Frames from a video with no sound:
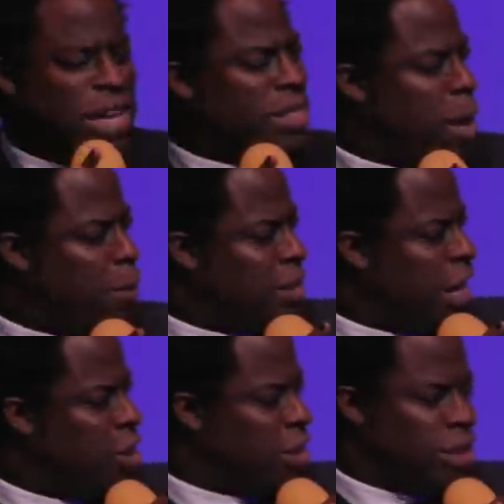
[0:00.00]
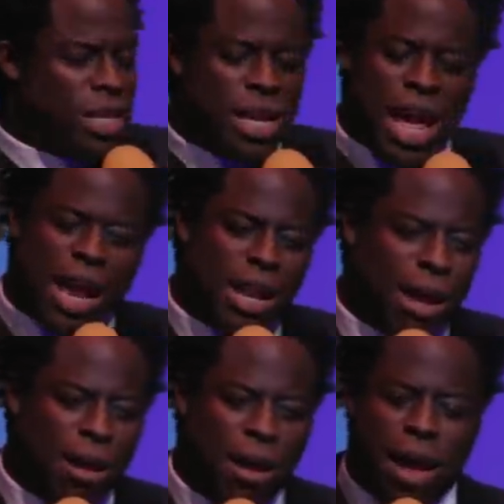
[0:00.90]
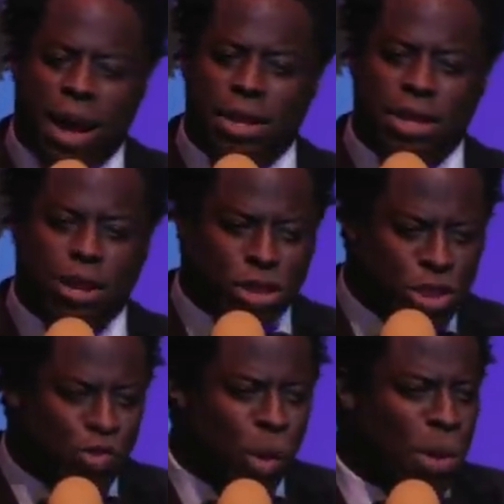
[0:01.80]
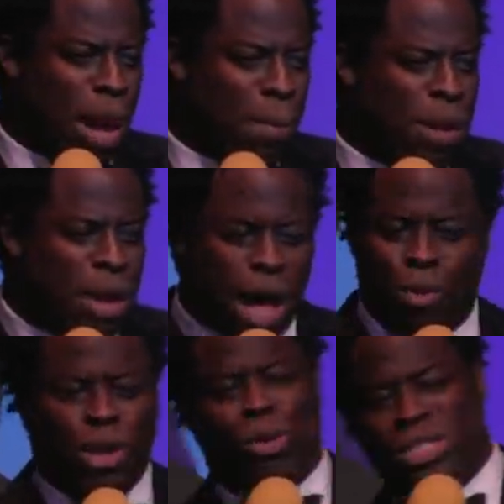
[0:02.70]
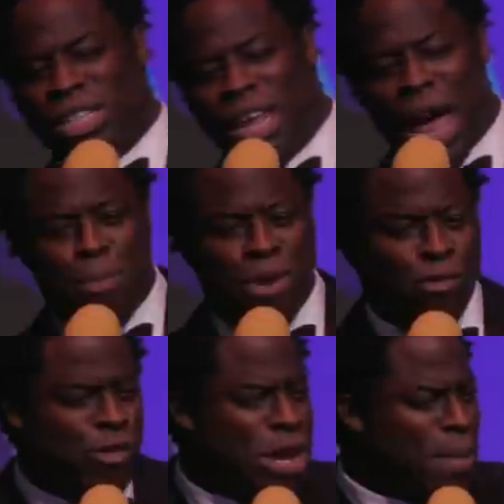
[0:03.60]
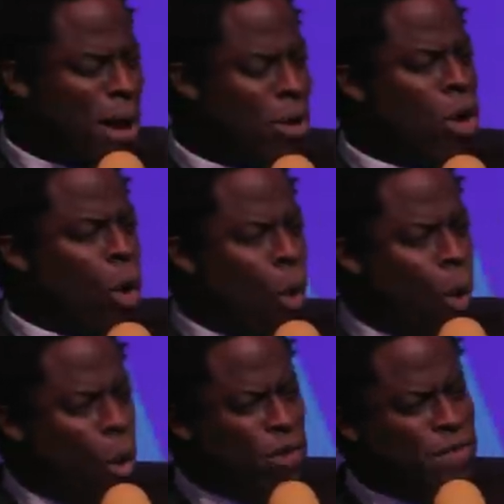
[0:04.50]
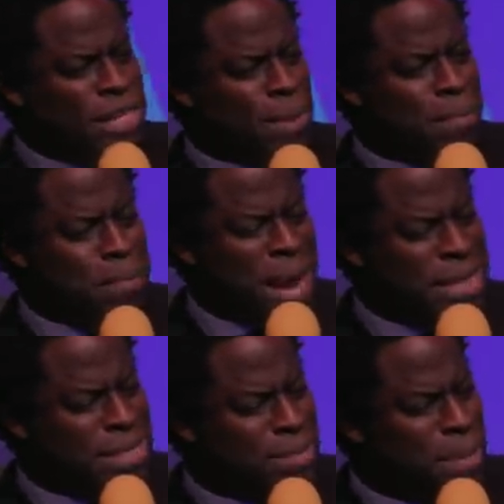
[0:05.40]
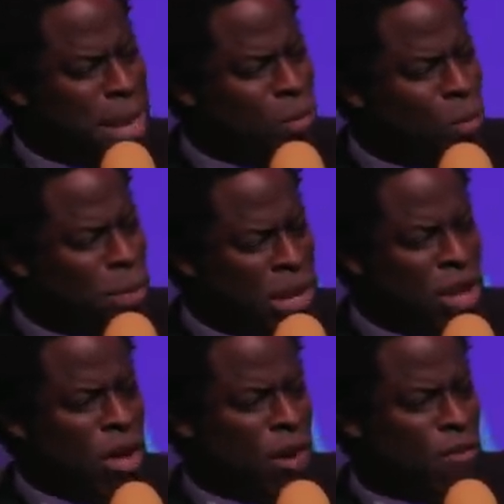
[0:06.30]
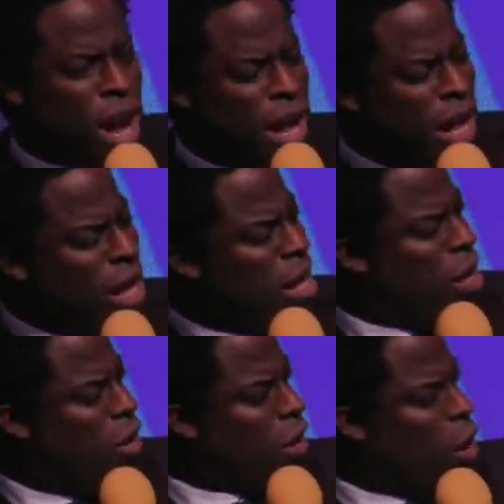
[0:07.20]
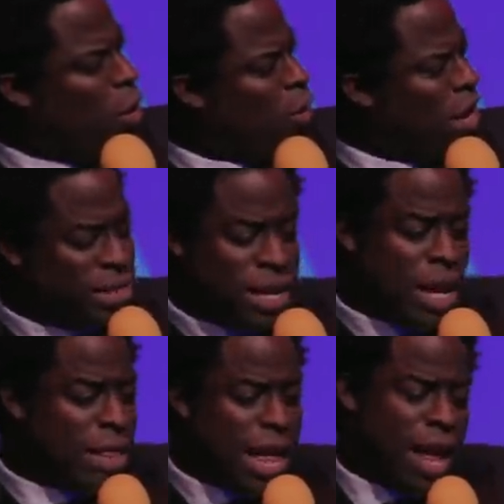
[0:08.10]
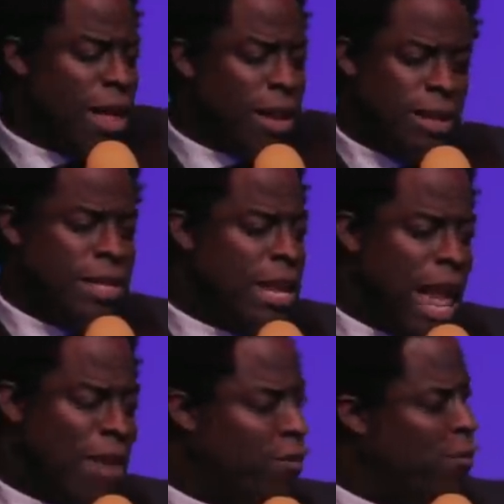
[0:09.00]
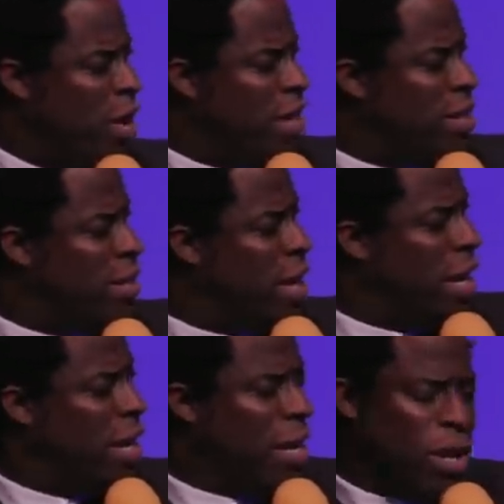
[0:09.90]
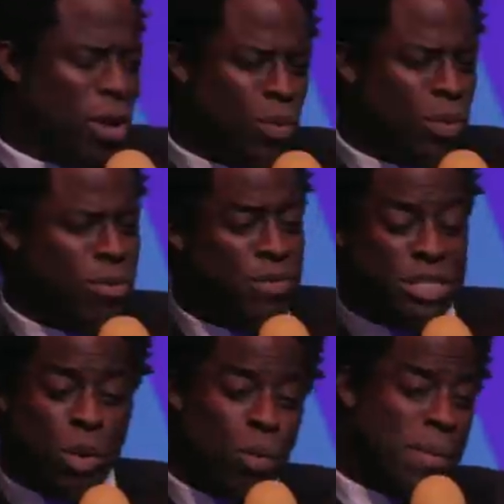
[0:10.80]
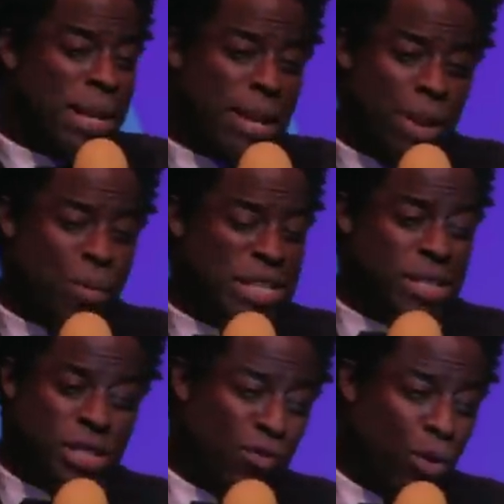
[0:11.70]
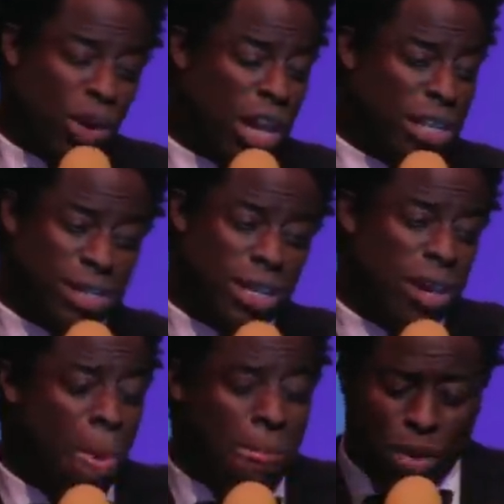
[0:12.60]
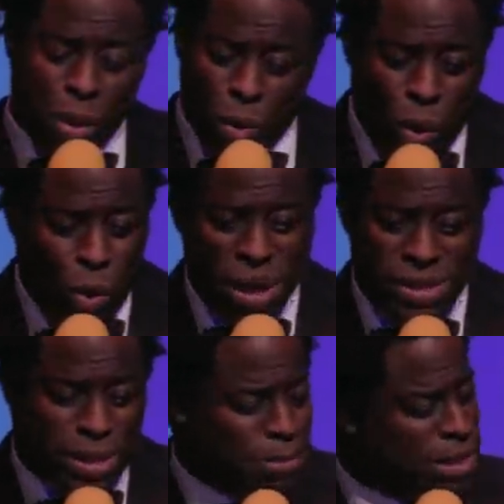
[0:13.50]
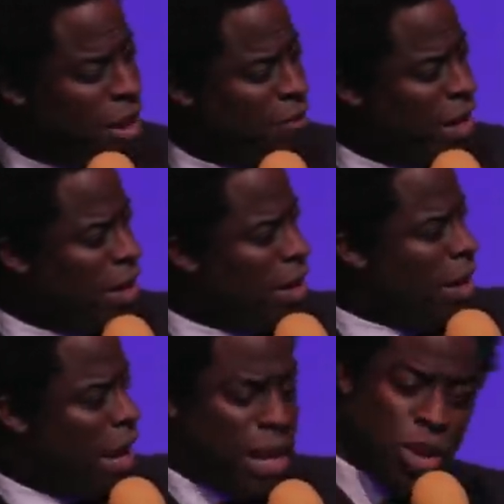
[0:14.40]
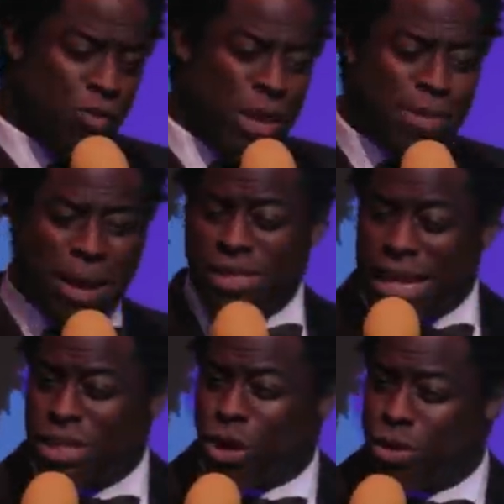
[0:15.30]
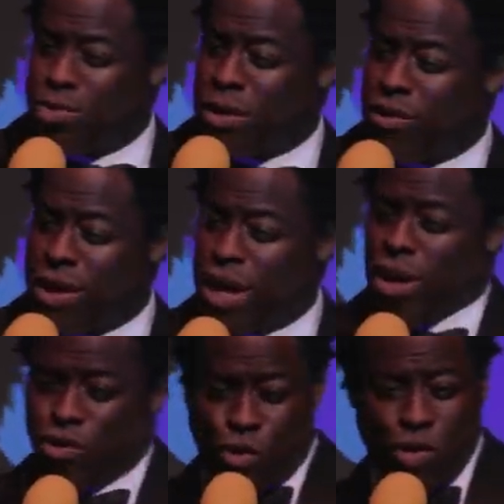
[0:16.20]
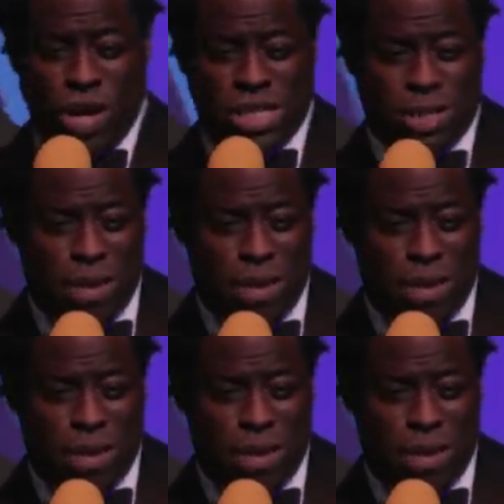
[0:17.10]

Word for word: for interpretation. And, uh, and, you know, just growing up, I would go to the library and read about all of these amazing men and women of color of the Old West that didn't have a voice in, in Hollywood movies. You know, women in Westerns of all colors, they were always subservient. And then you read about Stagecoach Mary, Trudy